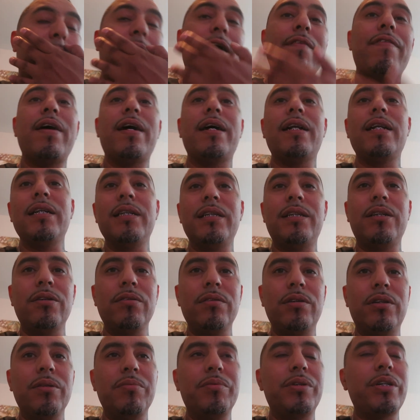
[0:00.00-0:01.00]
I've had this
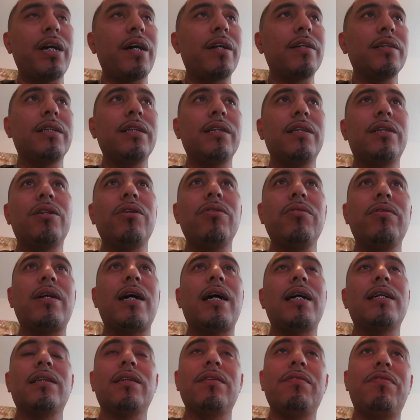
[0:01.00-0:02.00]
YouTube channel since
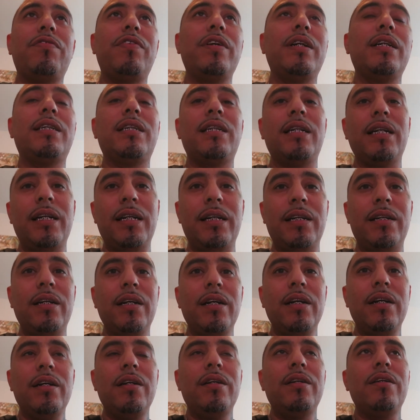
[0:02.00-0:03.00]
2015,
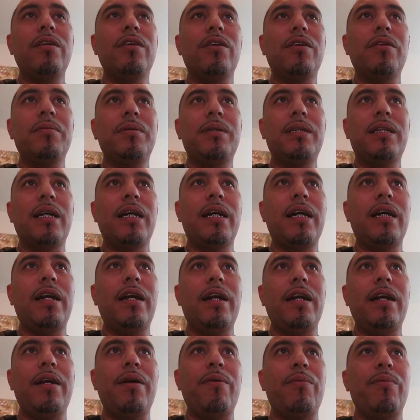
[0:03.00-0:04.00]
you know what I'm saying?
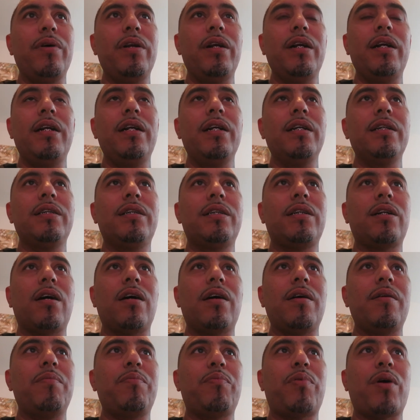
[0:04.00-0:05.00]
And it really didn't
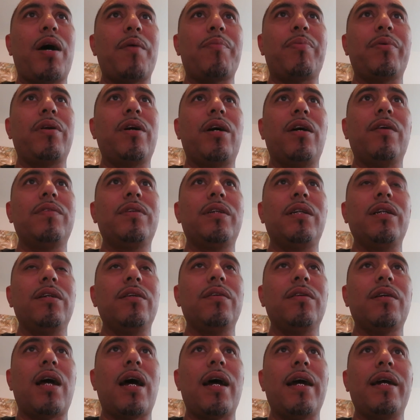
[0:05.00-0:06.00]
start popping off
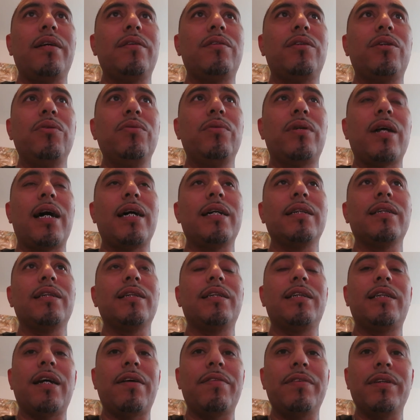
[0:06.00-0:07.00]
till like
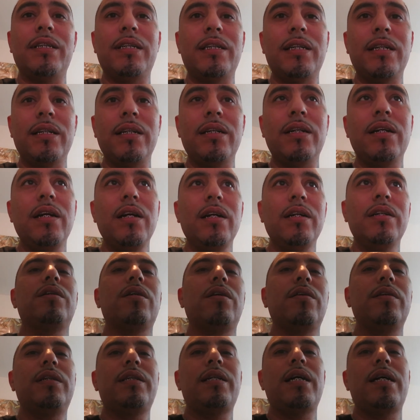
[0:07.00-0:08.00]
2017.
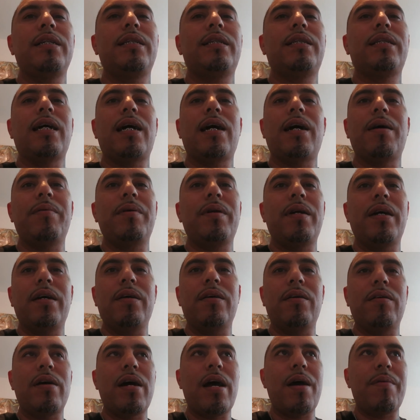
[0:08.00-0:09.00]
So it takes time. It
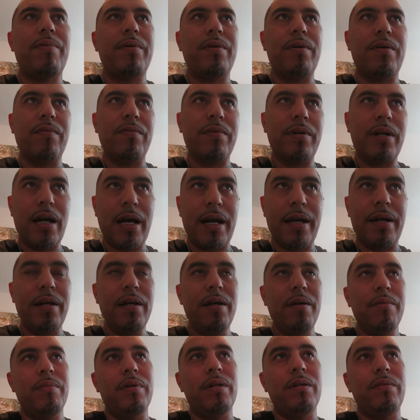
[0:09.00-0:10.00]
ain't gonna happen overnight.
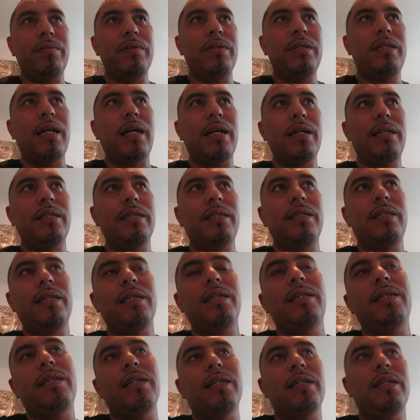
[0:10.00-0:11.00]
But if you stay
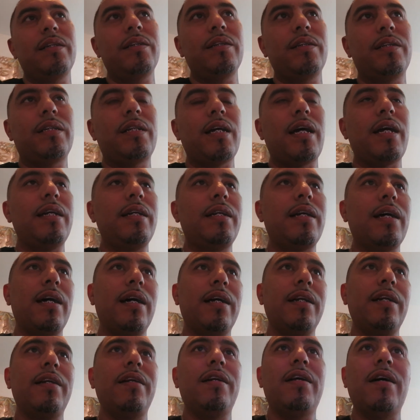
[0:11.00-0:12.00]
consistent and you stay
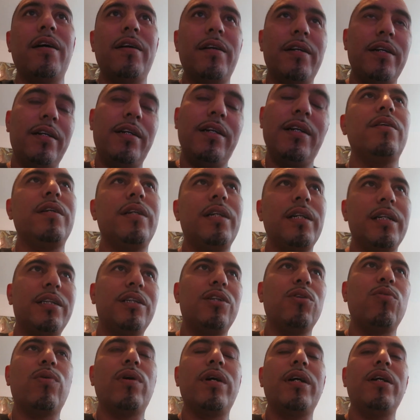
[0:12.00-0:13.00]
down and dirty, you'll get
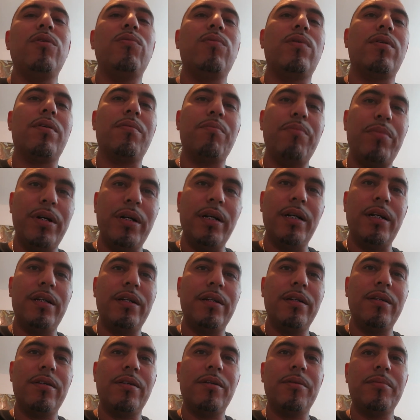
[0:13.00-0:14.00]
to where you wanna be,
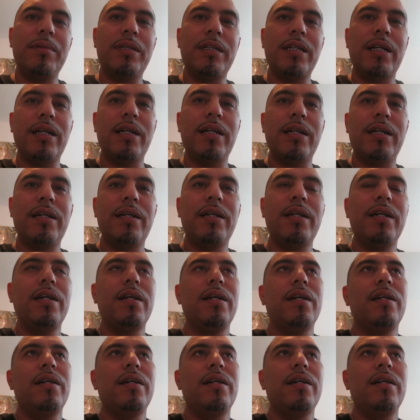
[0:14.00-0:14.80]
you know what I'm saying?